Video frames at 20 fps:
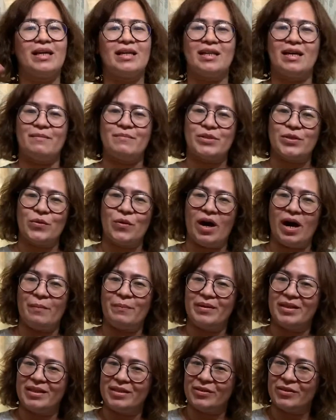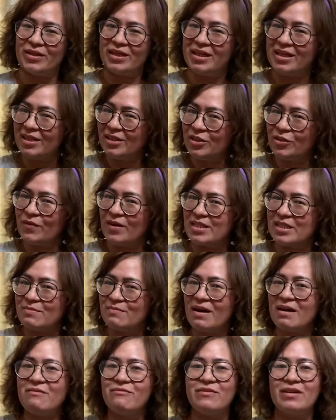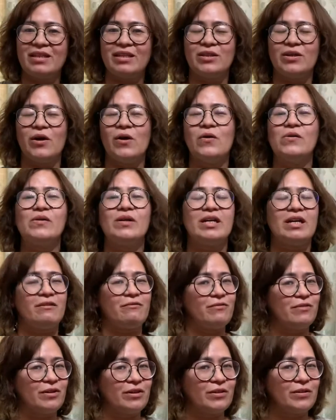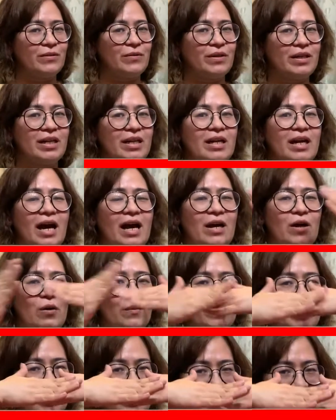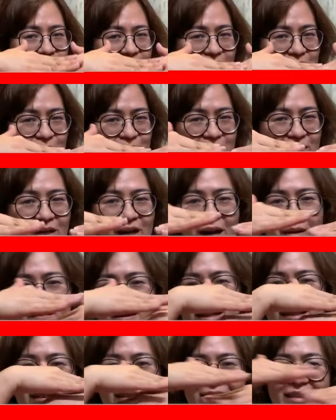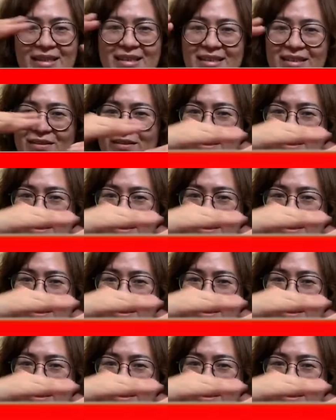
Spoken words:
and I'm so happy that you're here to watch my video. If you're new here, I hope that you will subscribe and click the